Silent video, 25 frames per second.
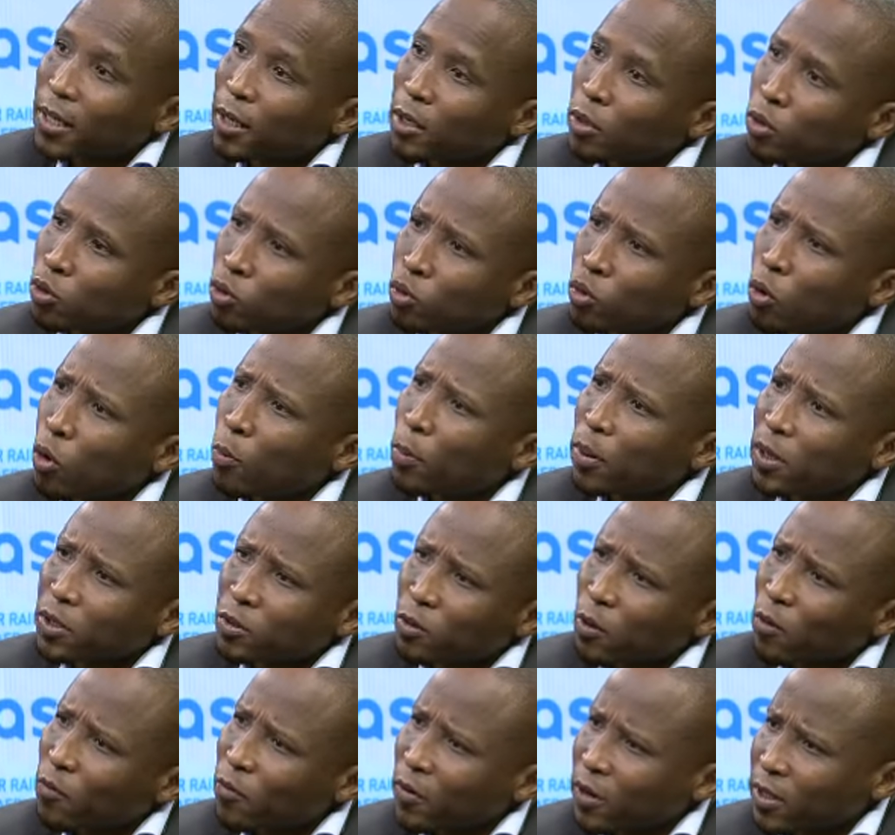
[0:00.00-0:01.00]
is no press
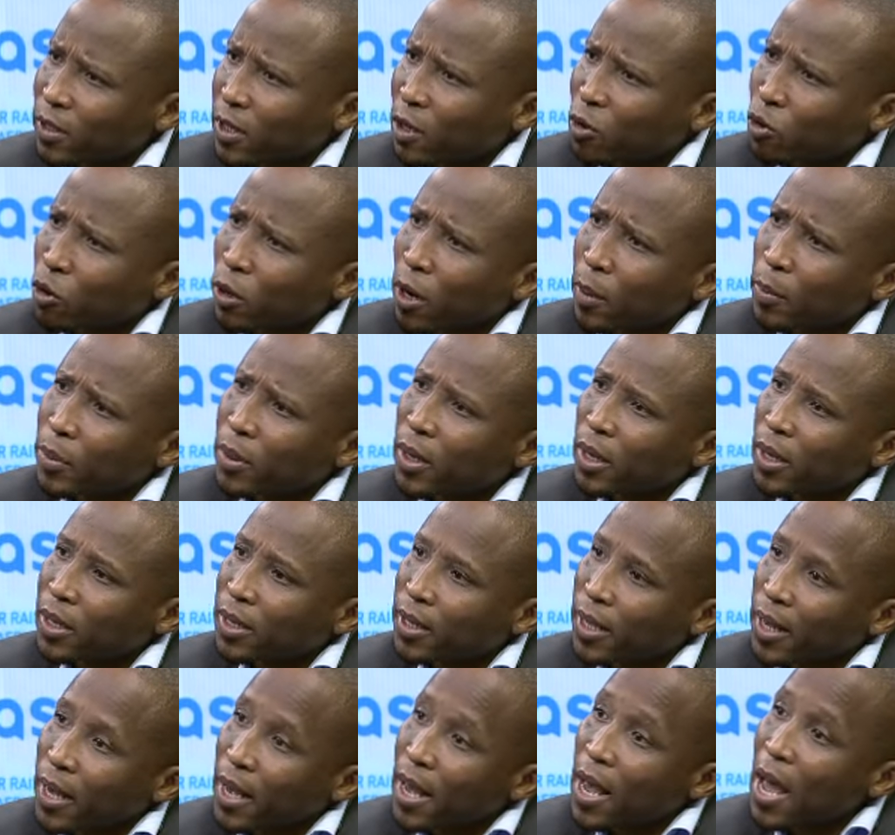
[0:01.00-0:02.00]
conference that's going to be held
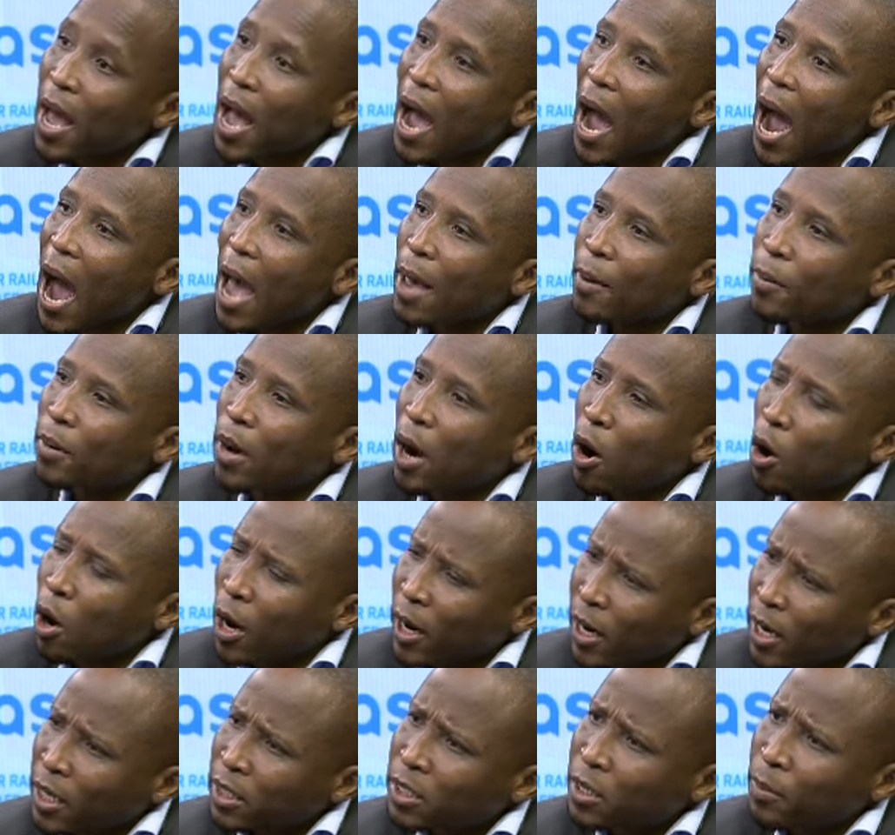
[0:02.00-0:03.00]
there. I
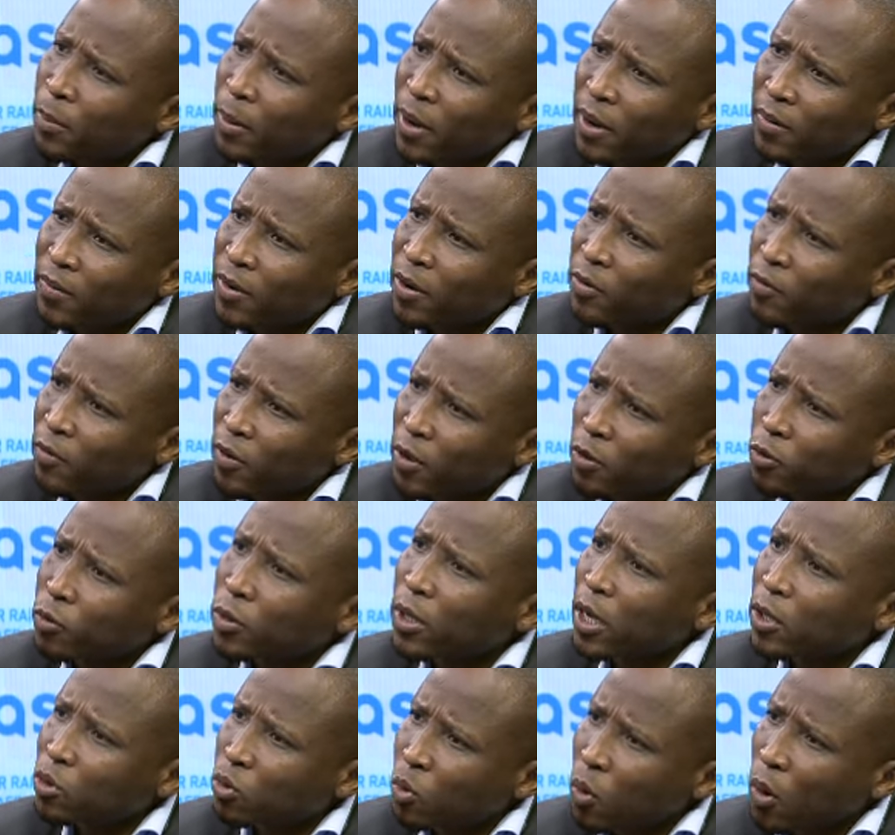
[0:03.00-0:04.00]
organized a private venue.
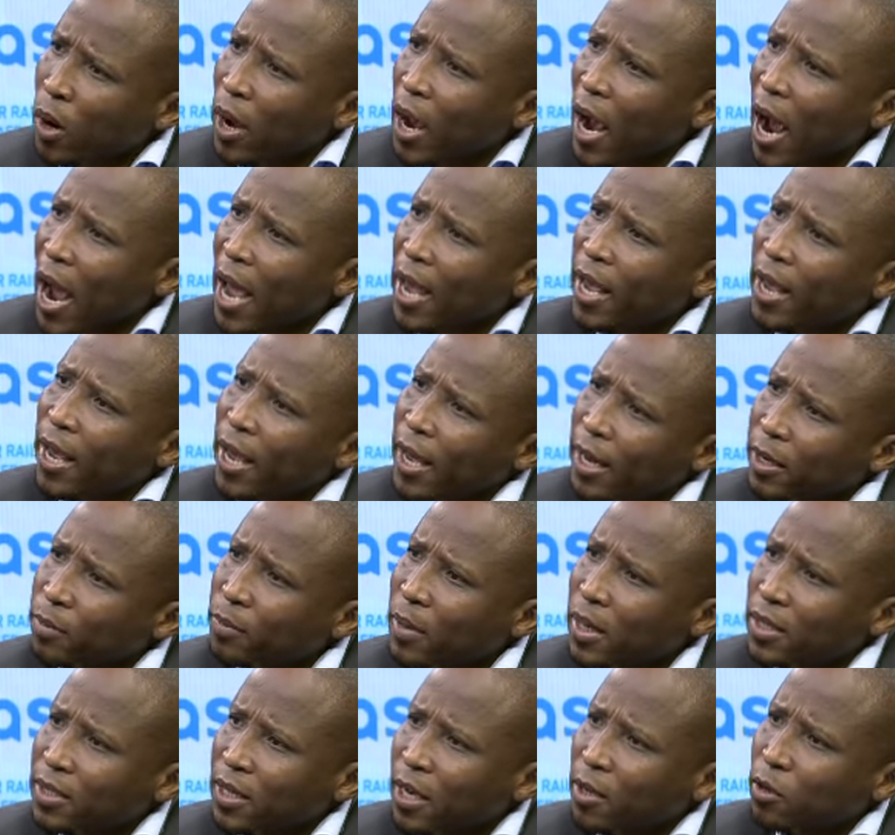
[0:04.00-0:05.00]
That's where I had
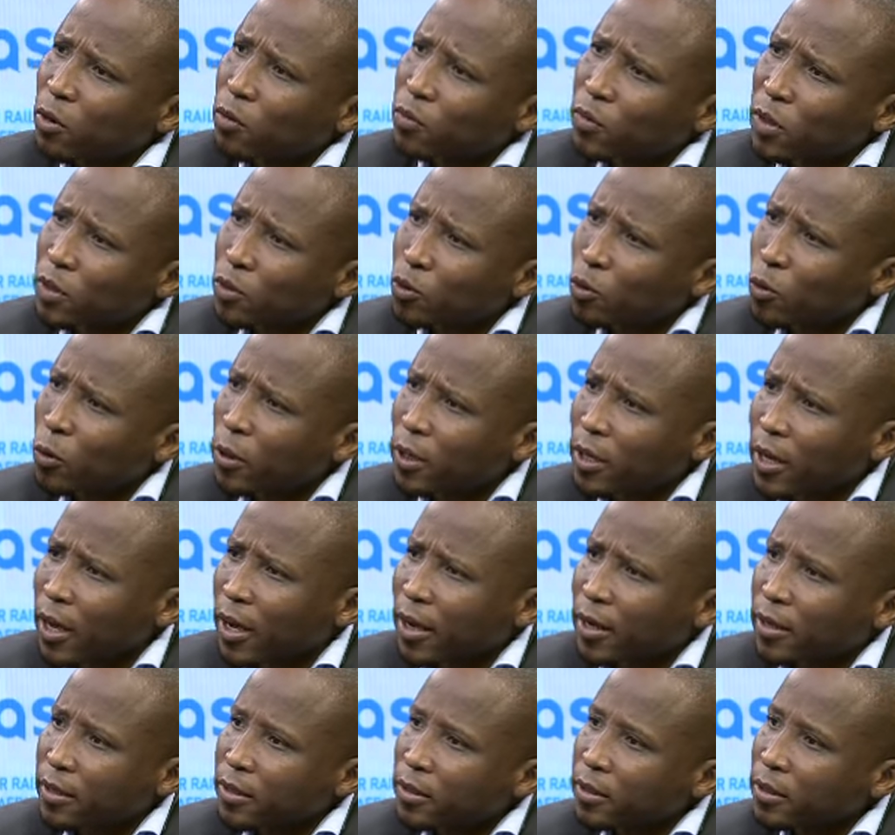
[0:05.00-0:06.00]
my side of the story held.
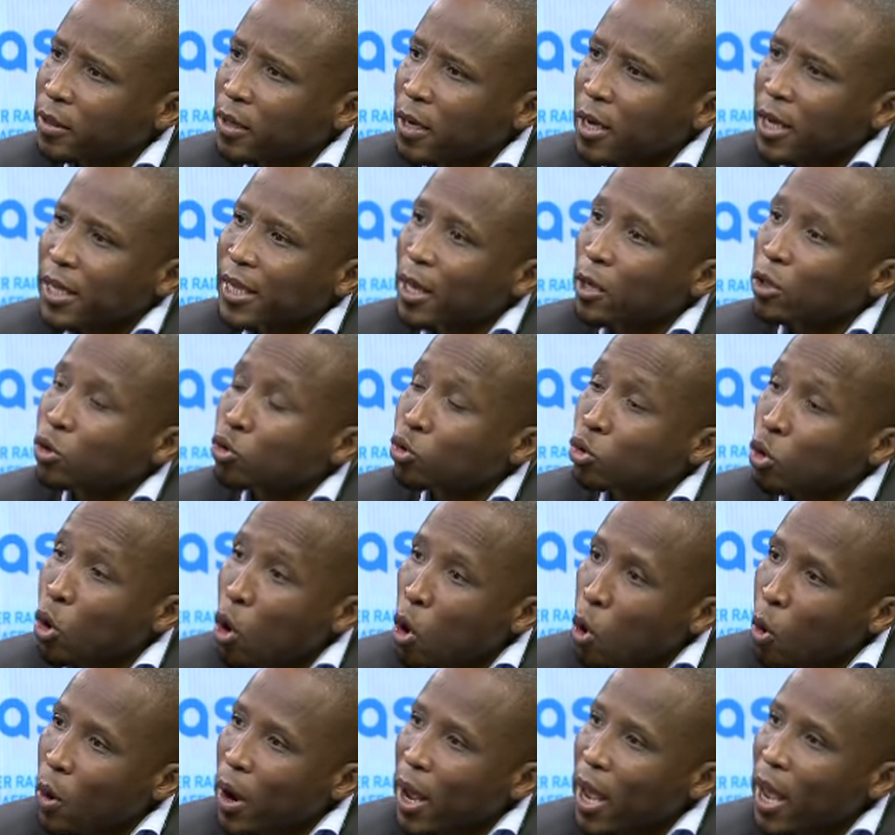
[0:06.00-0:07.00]
There's
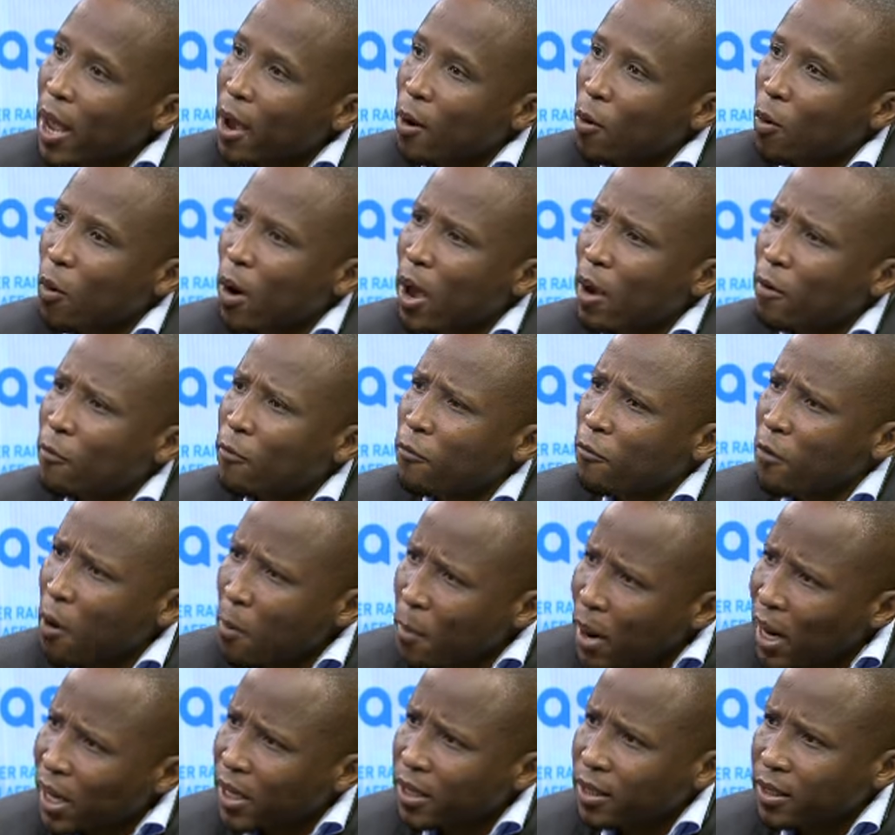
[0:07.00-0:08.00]
nowhere where
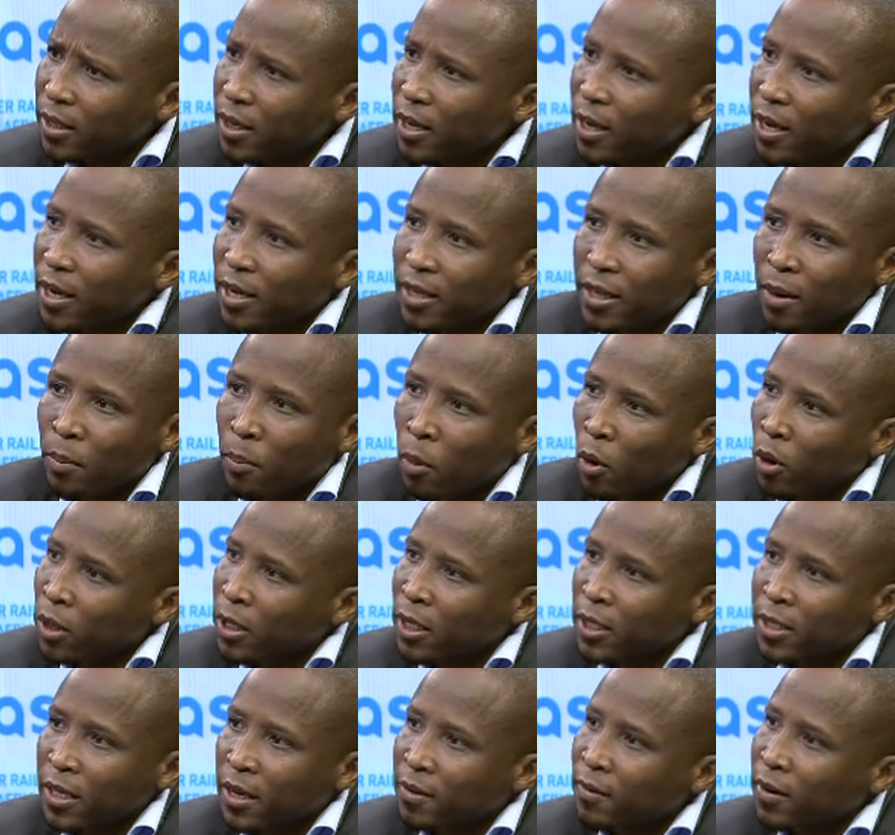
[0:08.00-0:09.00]
formally the board
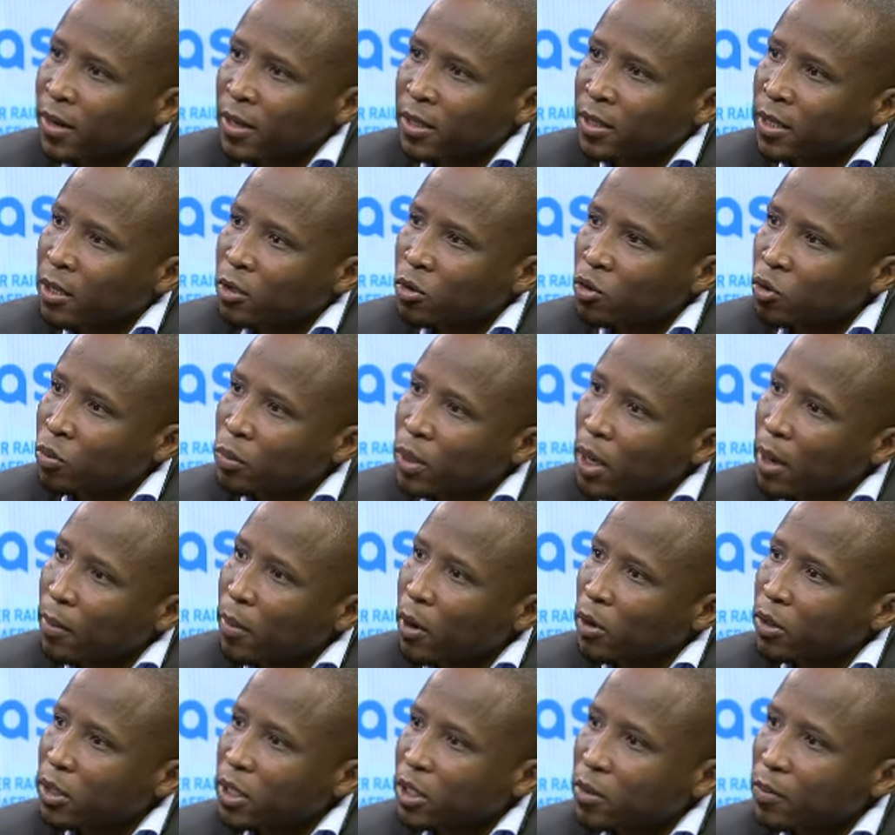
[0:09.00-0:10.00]
has ever returned to me
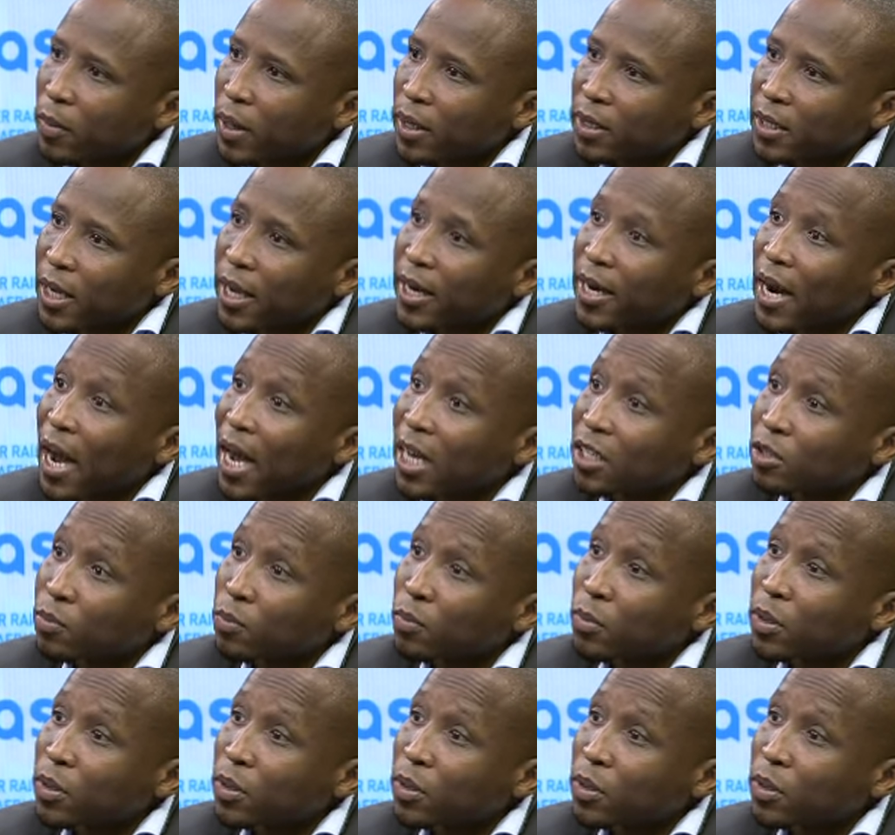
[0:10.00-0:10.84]
about this matter and asked me